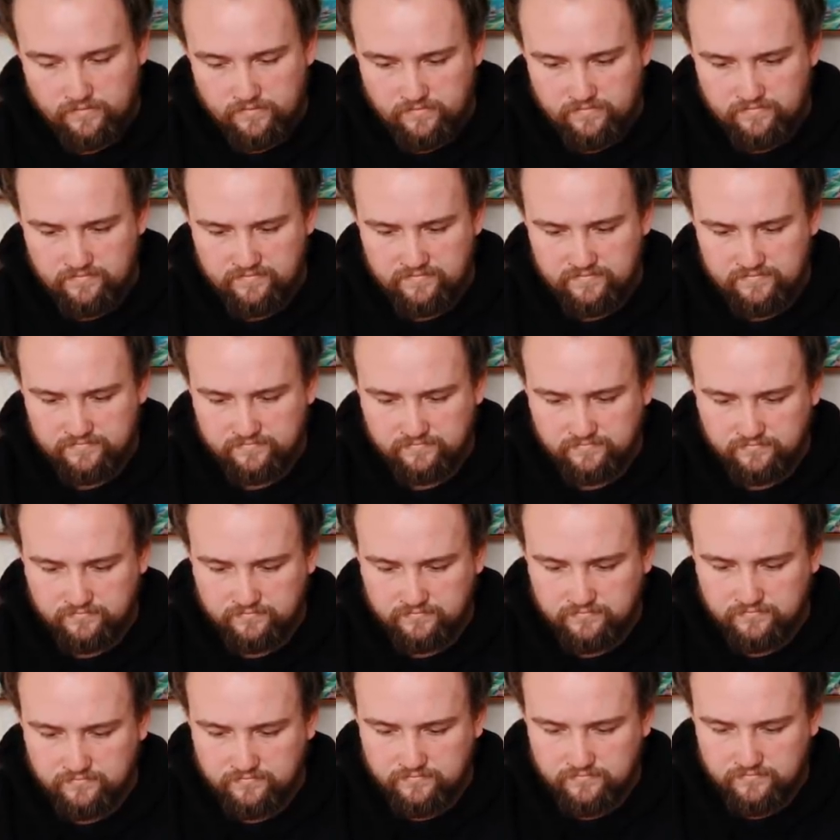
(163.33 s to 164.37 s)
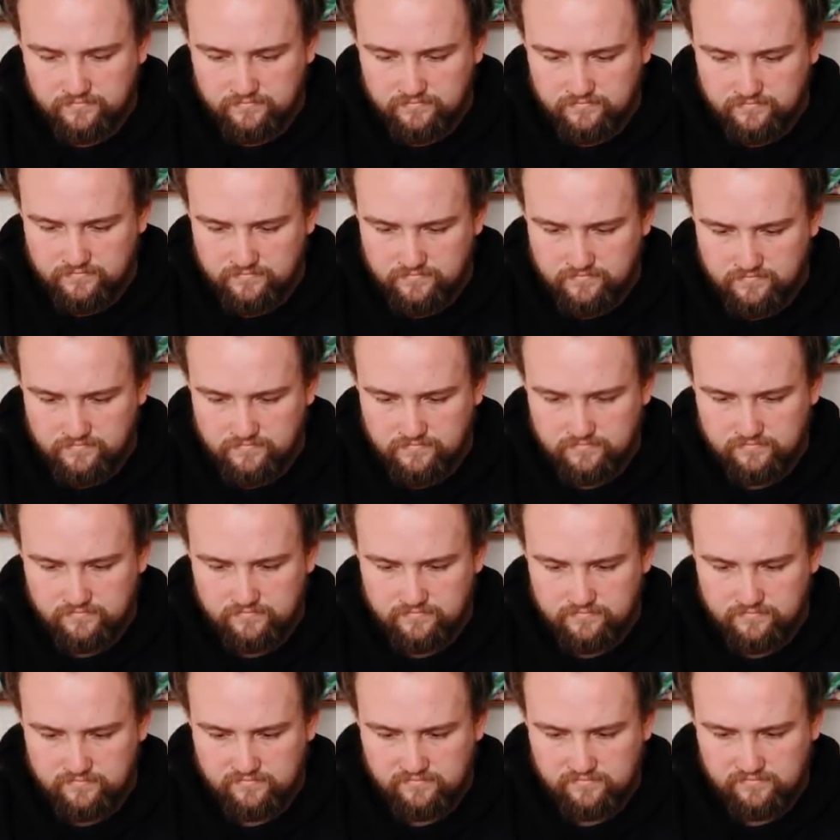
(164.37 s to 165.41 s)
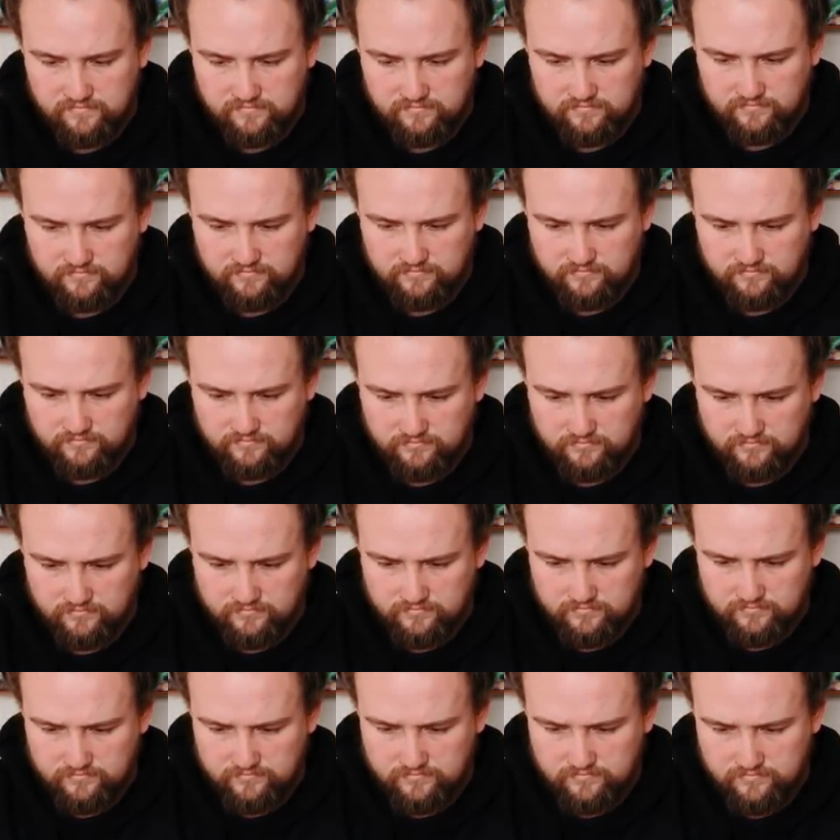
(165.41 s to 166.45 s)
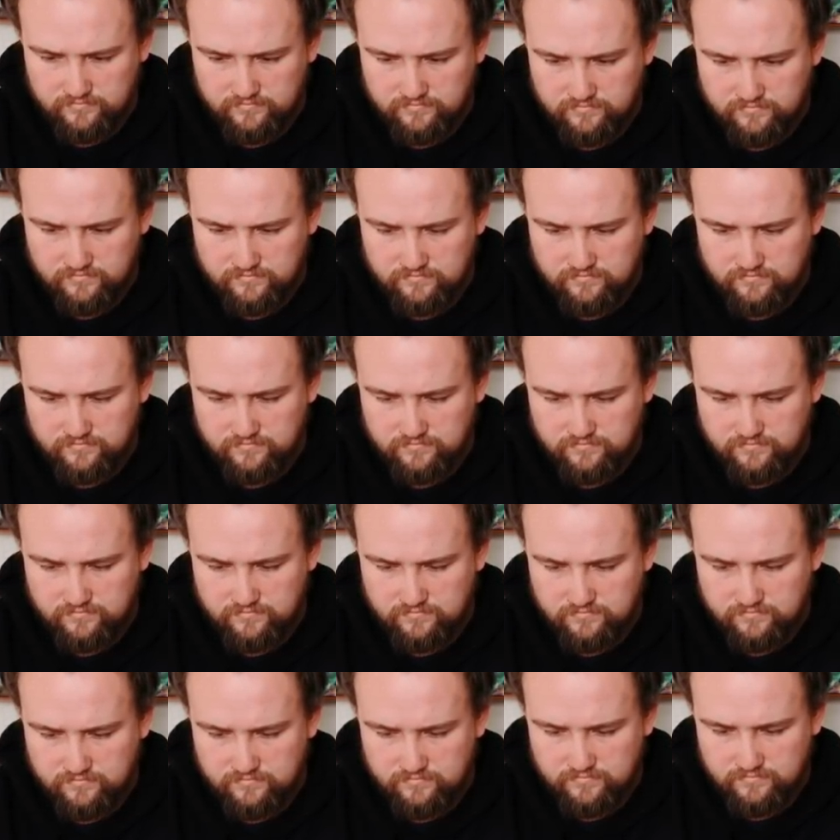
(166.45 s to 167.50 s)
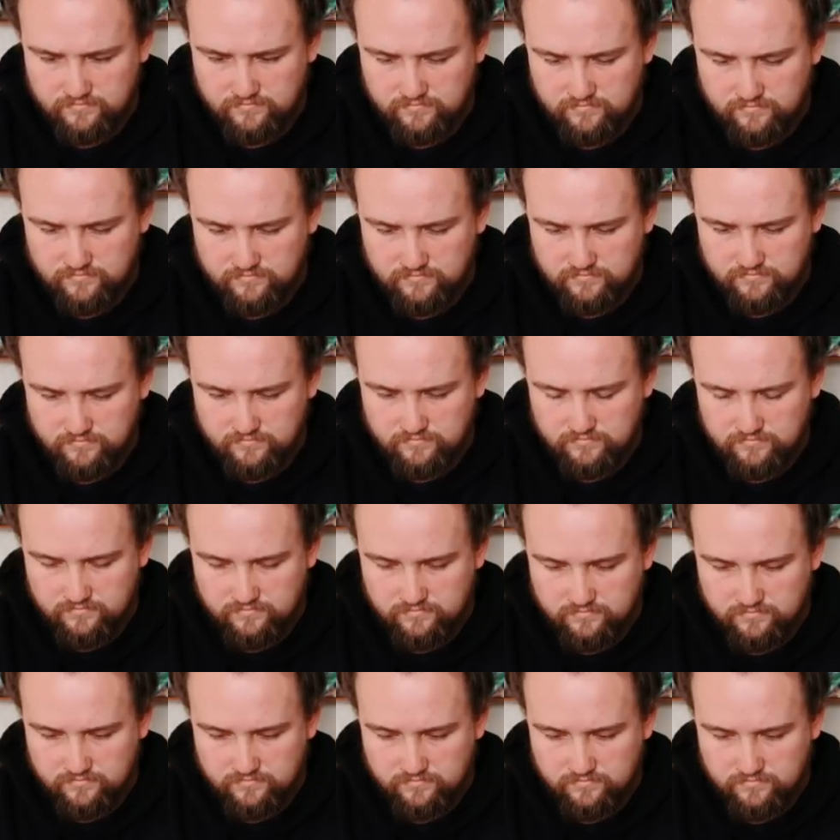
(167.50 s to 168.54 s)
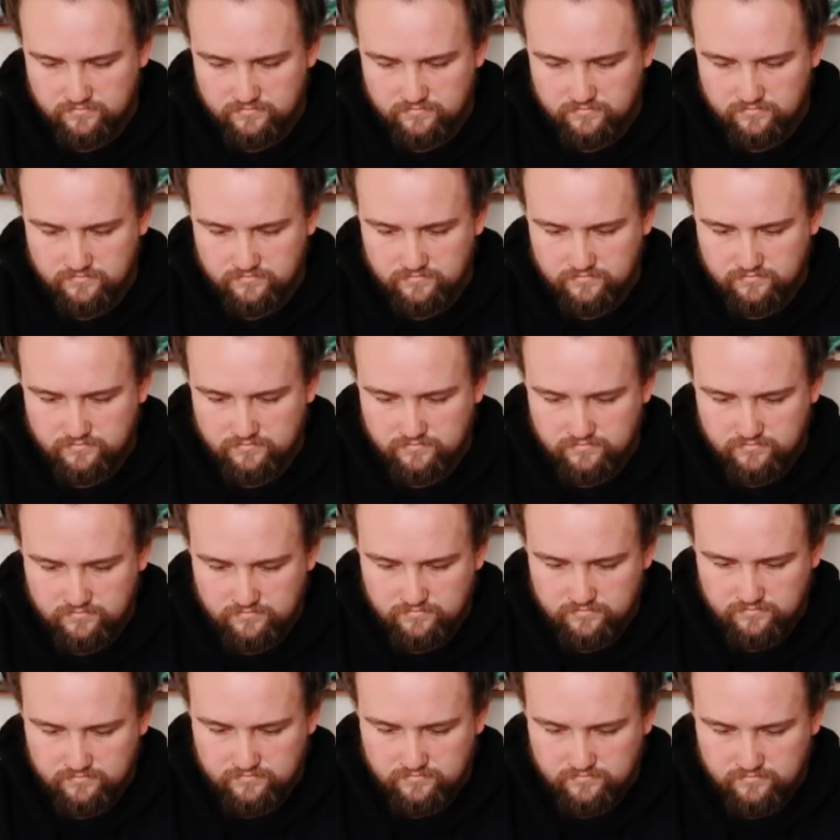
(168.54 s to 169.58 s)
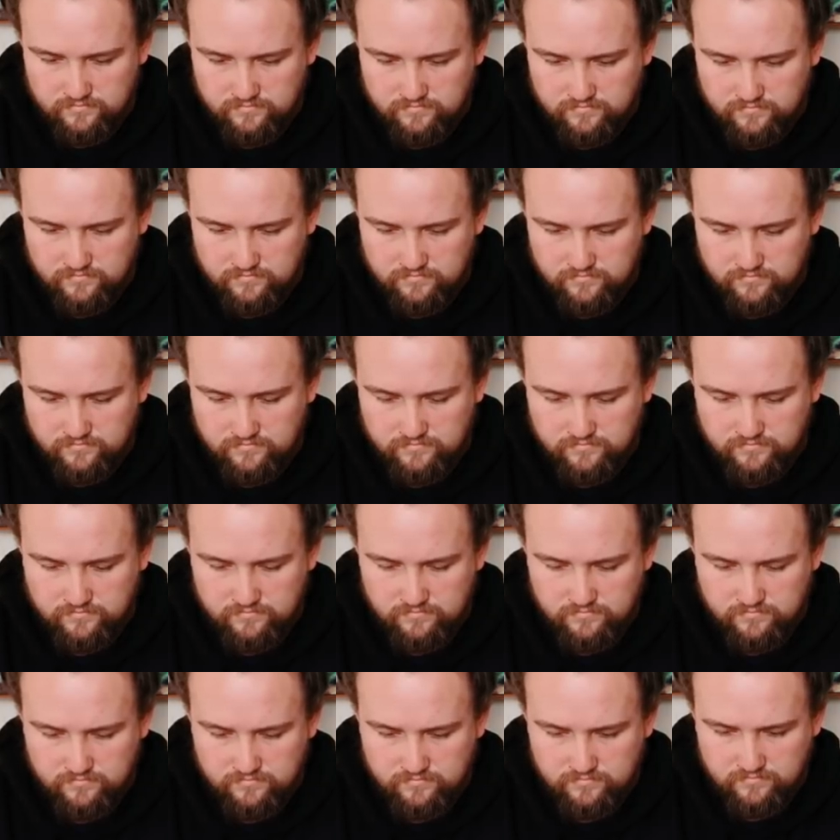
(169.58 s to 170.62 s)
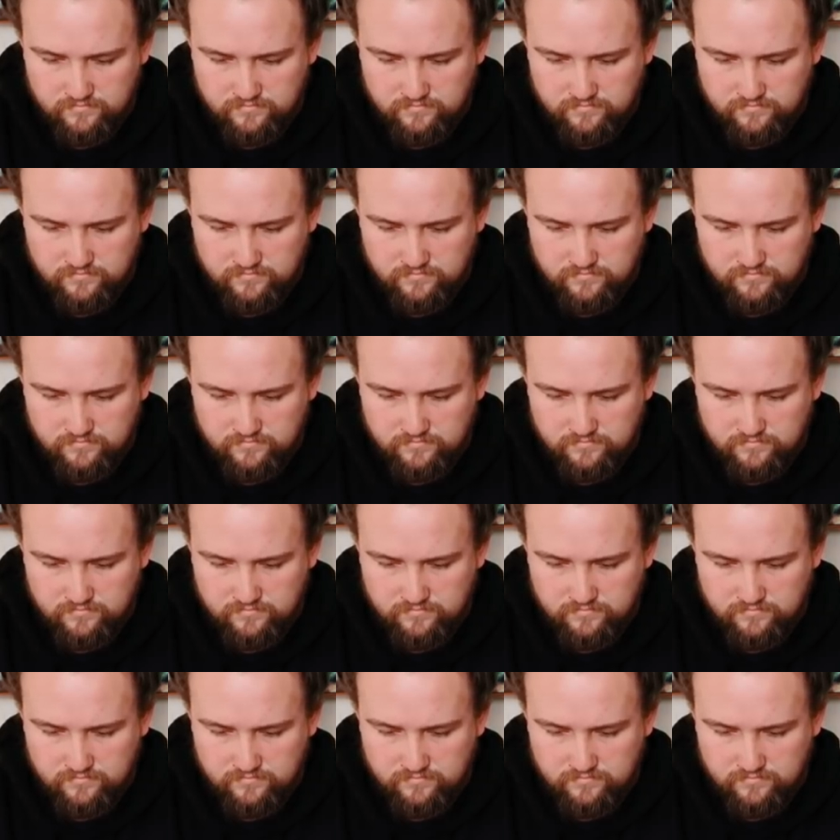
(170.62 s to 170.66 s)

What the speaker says: (silent)